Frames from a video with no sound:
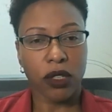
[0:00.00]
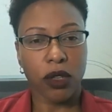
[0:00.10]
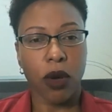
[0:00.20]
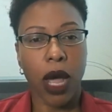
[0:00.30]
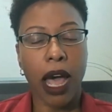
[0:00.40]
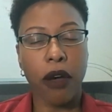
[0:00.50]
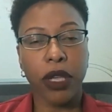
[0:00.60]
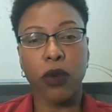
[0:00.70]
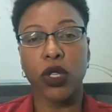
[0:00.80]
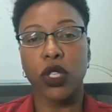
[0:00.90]
So how
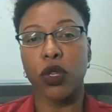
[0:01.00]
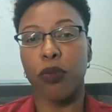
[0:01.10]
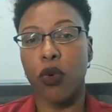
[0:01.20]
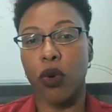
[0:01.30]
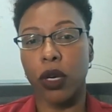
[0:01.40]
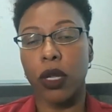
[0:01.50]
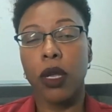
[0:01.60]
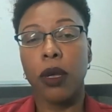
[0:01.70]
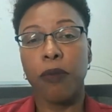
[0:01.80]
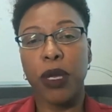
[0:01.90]
can we support
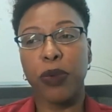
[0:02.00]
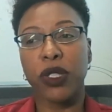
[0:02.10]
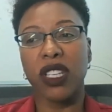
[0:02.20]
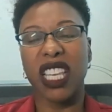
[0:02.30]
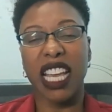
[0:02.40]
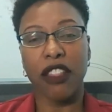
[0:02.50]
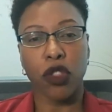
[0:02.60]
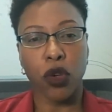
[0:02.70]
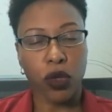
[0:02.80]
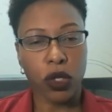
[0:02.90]
people to get
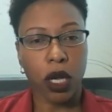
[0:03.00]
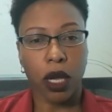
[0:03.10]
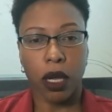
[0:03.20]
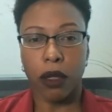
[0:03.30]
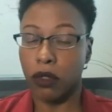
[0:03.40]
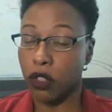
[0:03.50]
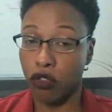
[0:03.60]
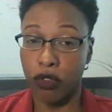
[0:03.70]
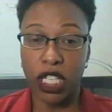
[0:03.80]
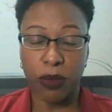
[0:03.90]
those
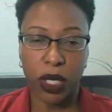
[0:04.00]
degrees?